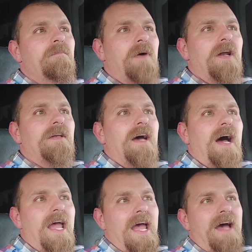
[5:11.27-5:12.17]
But
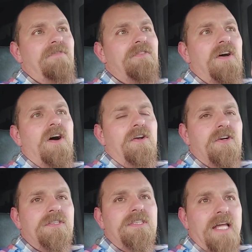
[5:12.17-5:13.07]
I have to
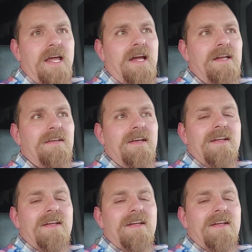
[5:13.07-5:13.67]
understand